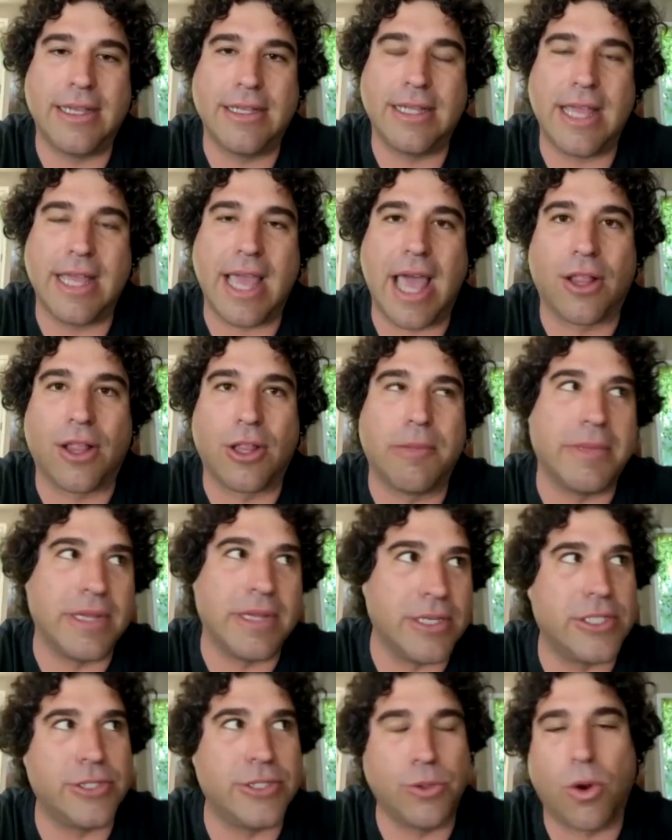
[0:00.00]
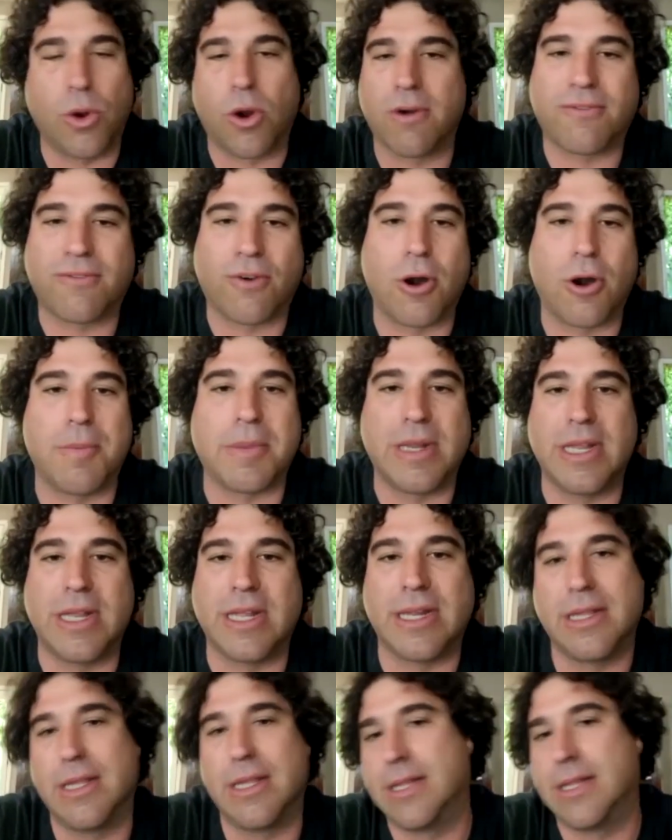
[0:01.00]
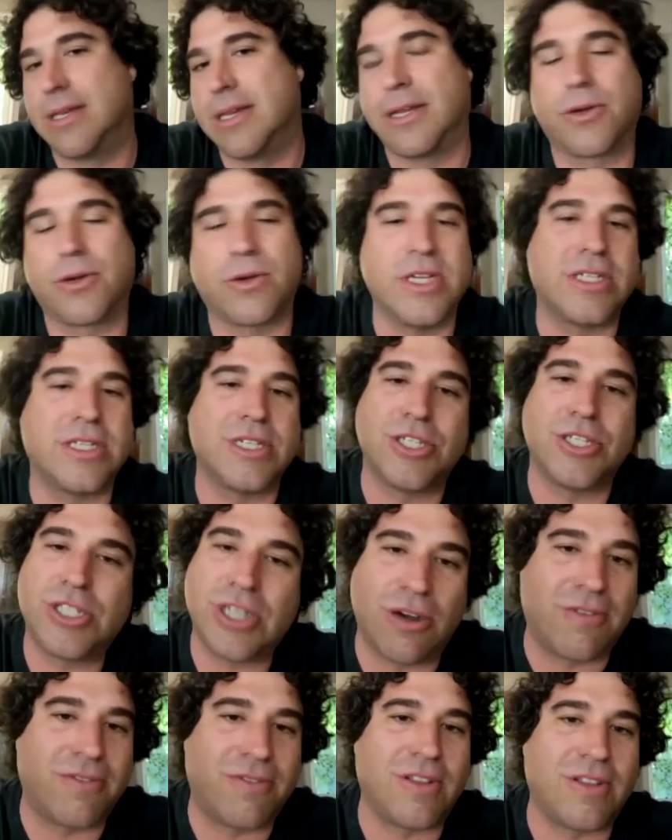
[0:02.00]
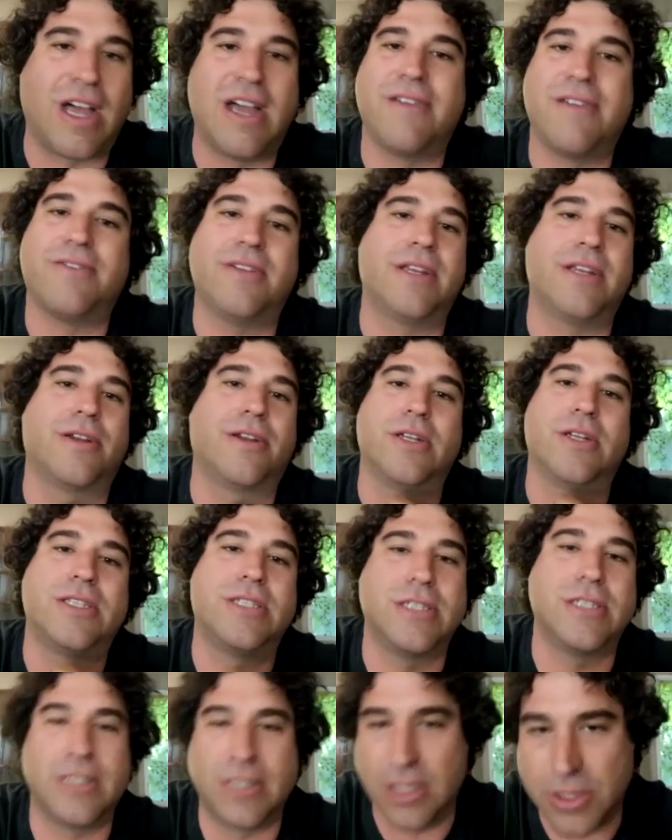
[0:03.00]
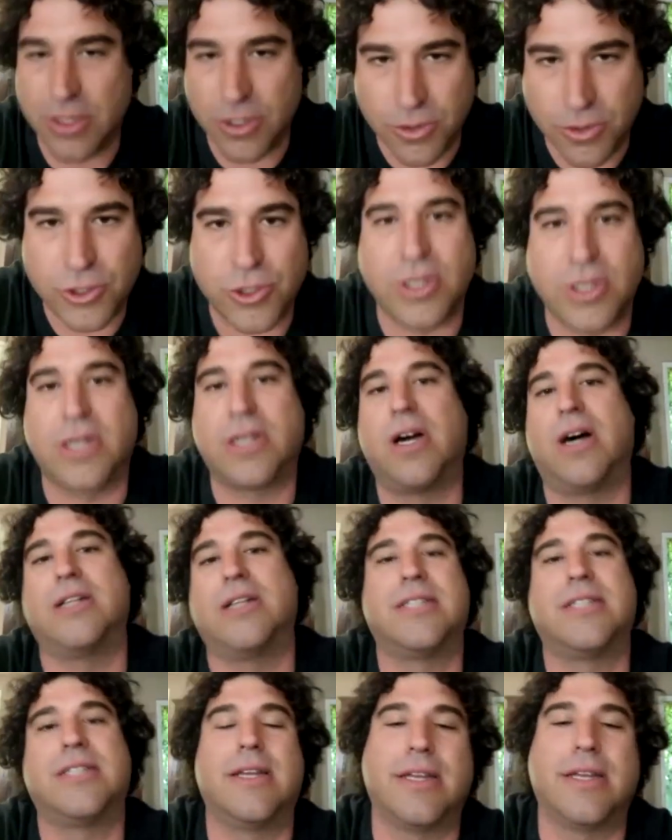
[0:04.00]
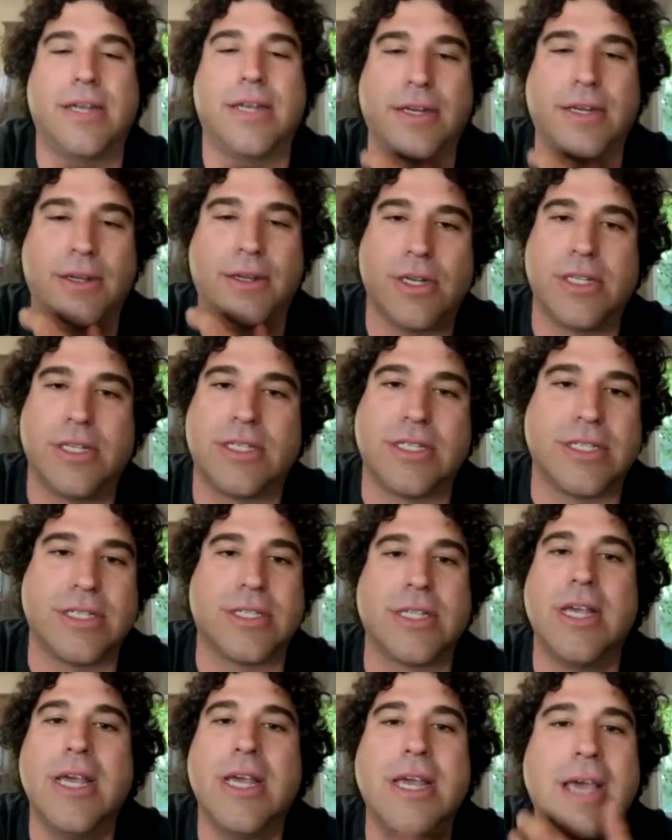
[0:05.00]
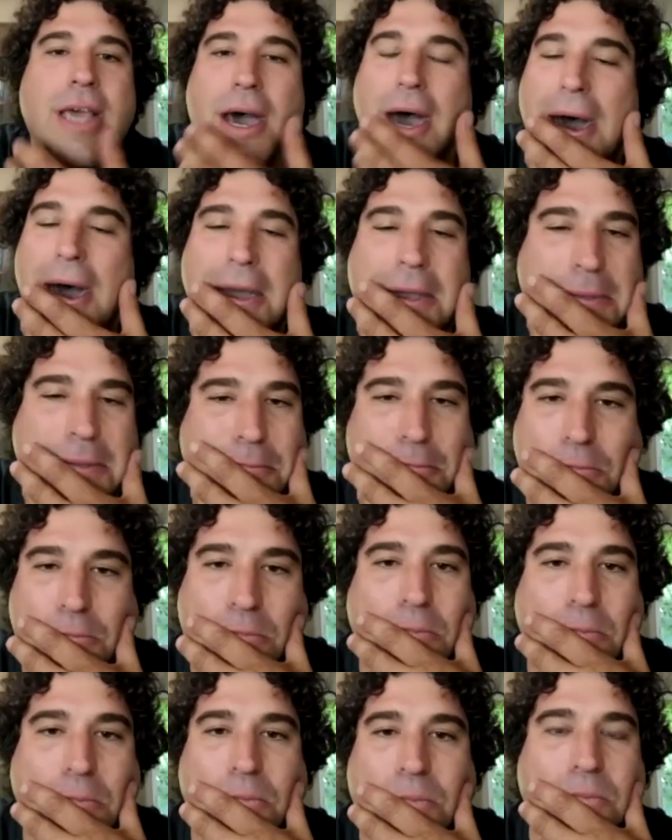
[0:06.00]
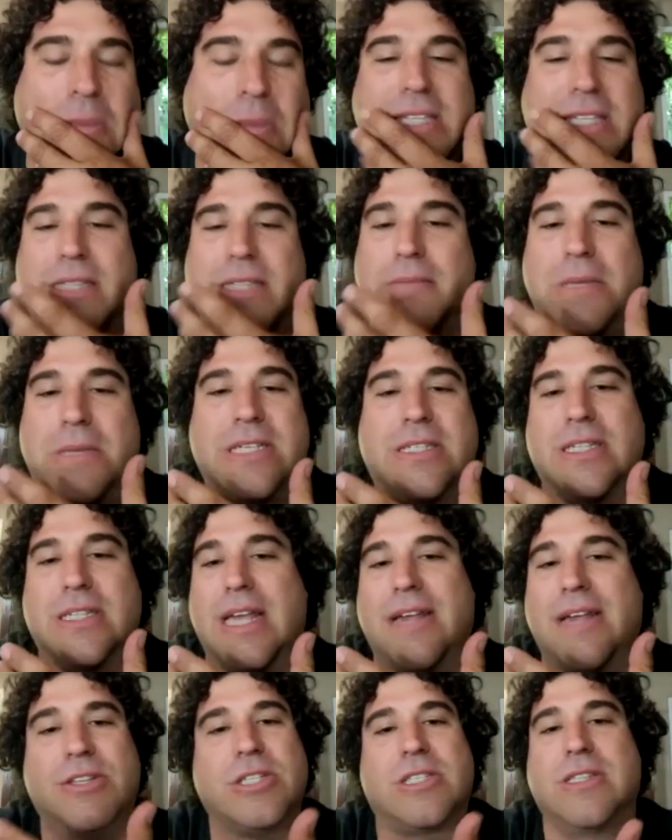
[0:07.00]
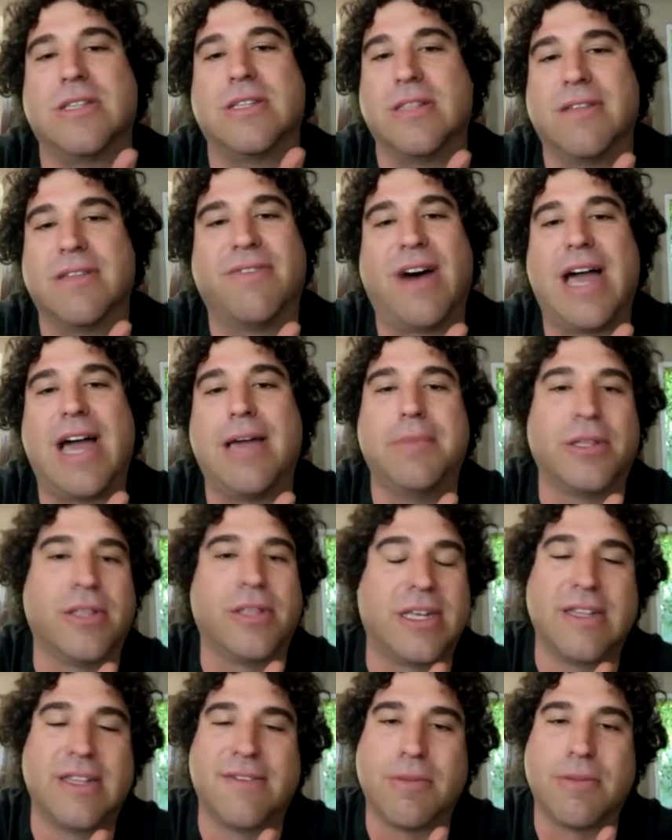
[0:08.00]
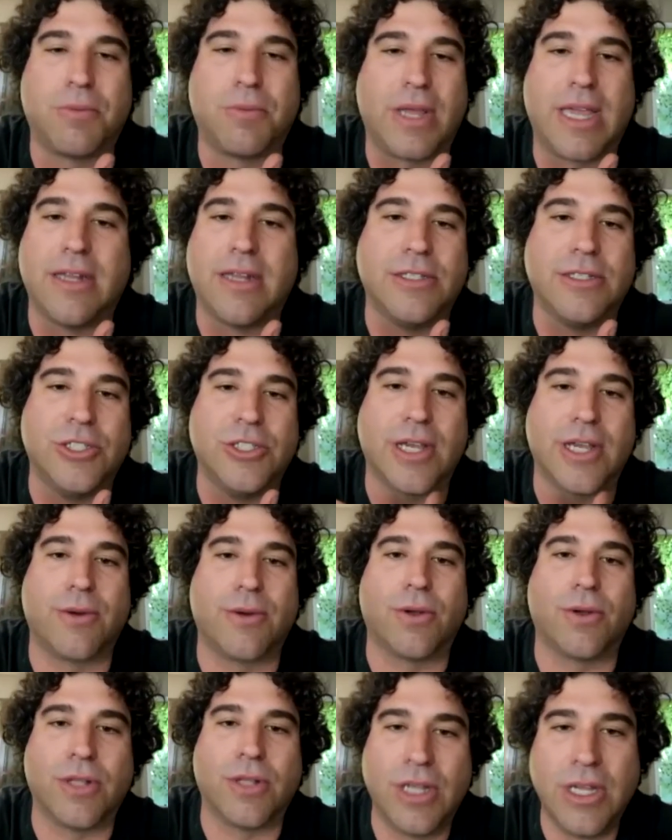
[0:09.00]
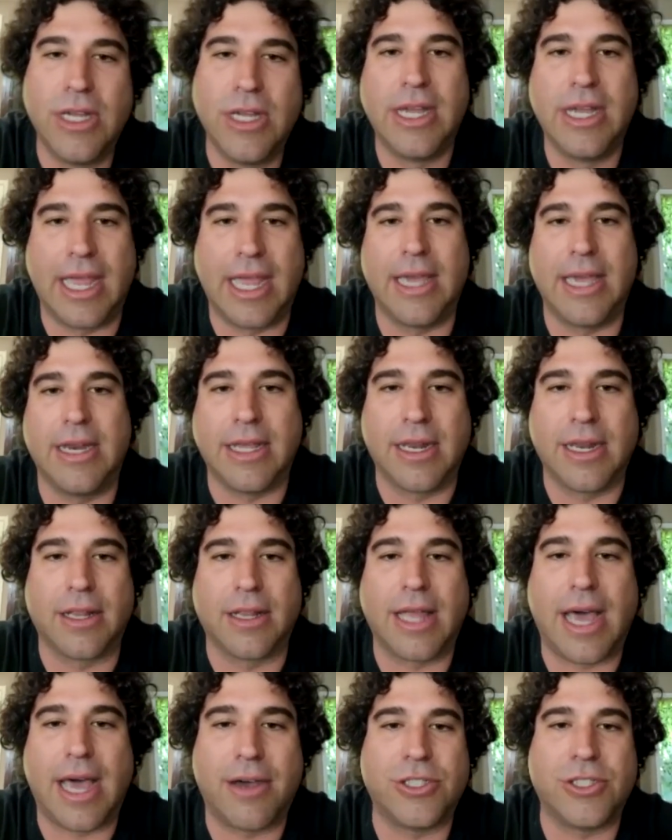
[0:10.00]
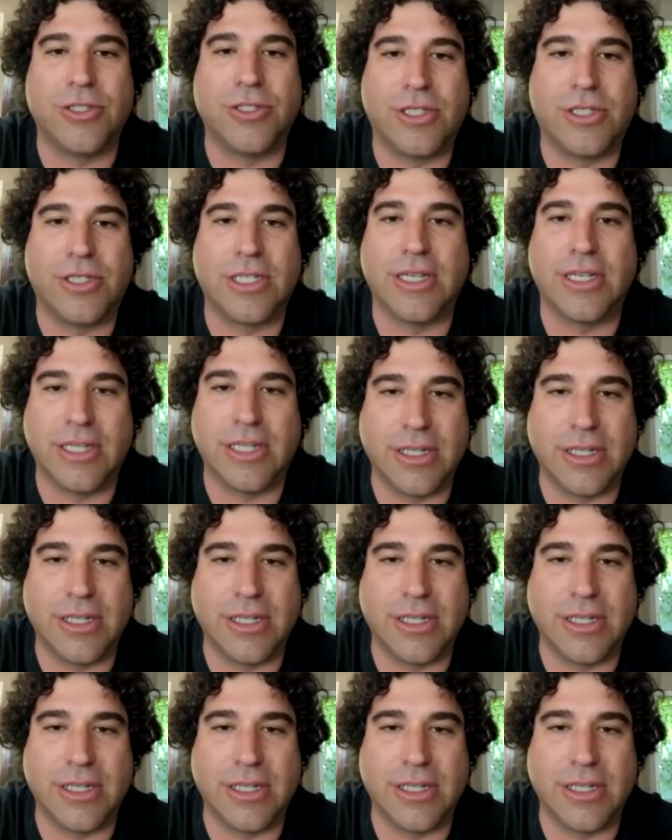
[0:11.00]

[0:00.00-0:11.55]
element to our farming. It increases shelf life, it increases the nutrient content, and it increases basically just the viability of the plant in general. And it allows you to